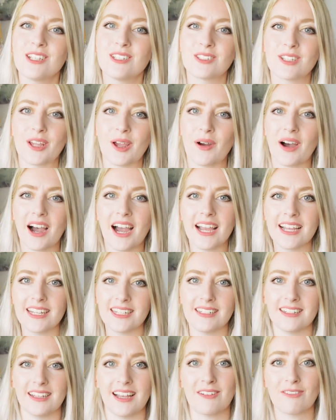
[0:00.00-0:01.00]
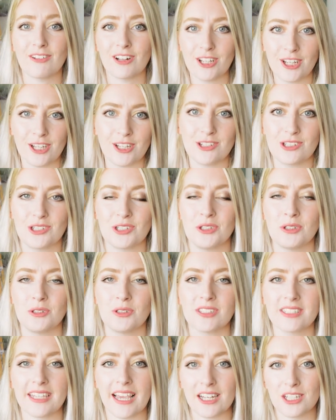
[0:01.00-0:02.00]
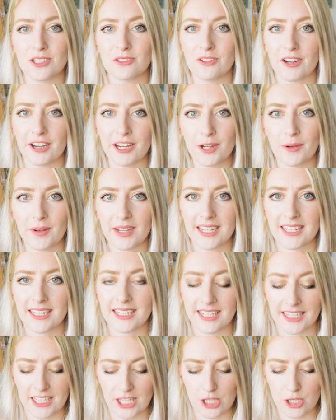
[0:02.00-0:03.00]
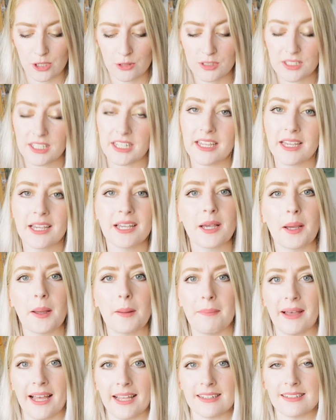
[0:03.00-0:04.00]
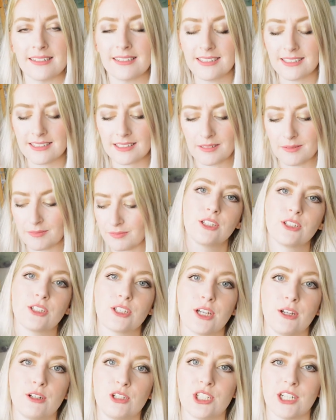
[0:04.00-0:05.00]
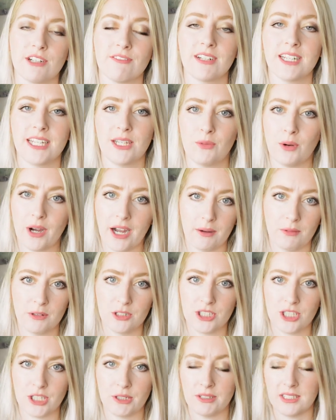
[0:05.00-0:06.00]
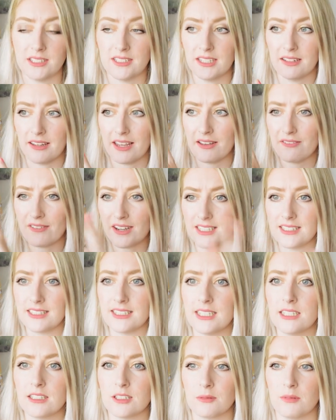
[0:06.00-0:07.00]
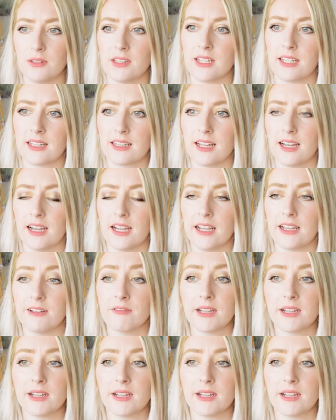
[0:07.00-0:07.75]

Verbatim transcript: So I have learned to sketch very quickly using pens. So generally what I will do is if I see something that I